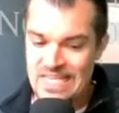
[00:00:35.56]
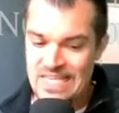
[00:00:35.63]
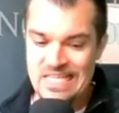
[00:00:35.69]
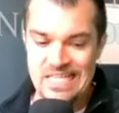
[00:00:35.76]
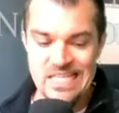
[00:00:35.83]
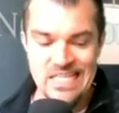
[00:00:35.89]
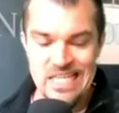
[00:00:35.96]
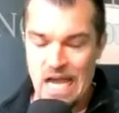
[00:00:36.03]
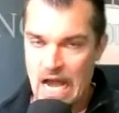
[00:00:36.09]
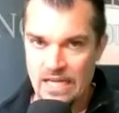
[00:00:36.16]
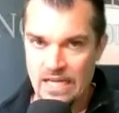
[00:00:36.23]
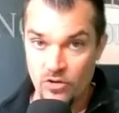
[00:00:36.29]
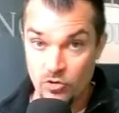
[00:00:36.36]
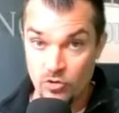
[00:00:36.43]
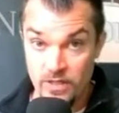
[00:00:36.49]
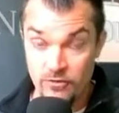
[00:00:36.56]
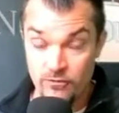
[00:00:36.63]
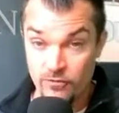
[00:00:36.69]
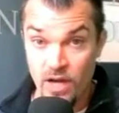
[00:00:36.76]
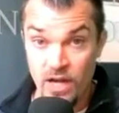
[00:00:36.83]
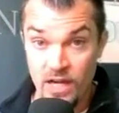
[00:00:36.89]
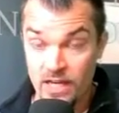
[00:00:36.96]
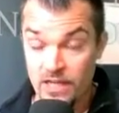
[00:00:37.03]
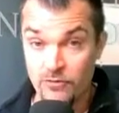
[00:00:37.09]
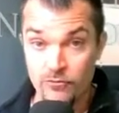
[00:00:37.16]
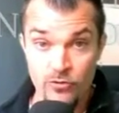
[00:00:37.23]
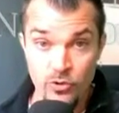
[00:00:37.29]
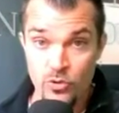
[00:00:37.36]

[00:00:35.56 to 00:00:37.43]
not going to be fun for